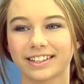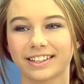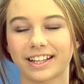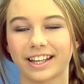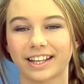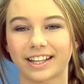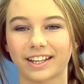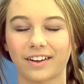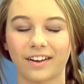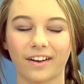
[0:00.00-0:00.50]

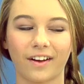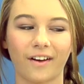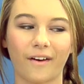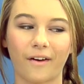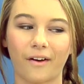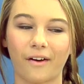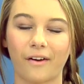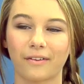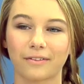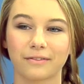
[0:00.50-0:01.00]
like
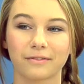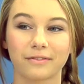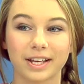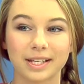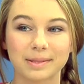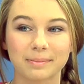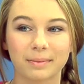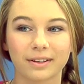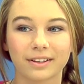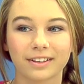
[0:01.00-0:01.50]
on
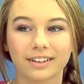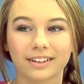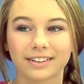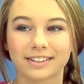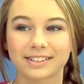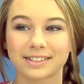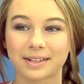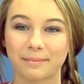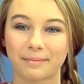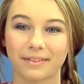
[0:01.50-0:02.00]
Facebook
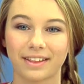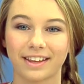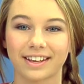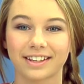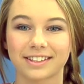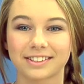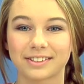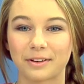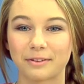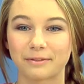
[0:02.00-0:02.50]
or
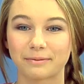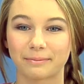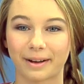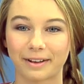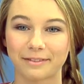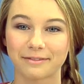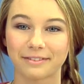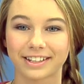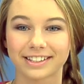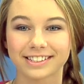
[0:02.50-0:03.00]
something so if
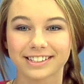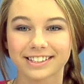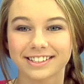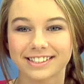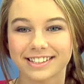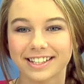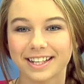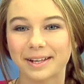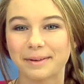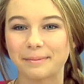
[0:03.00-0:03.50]
my friends could see